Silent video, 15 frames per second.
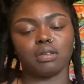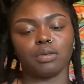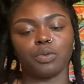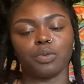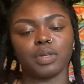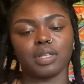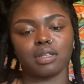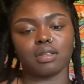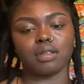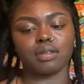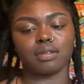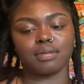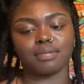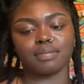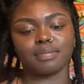
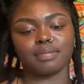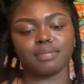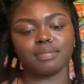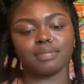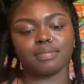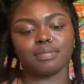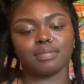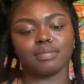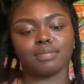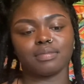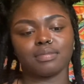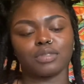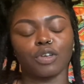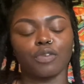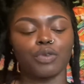
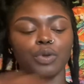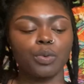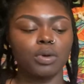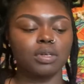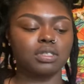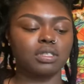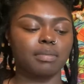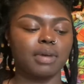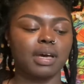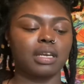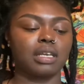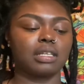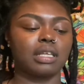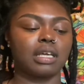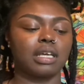with. So if you want
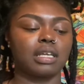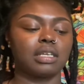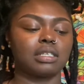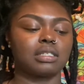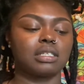somebody that is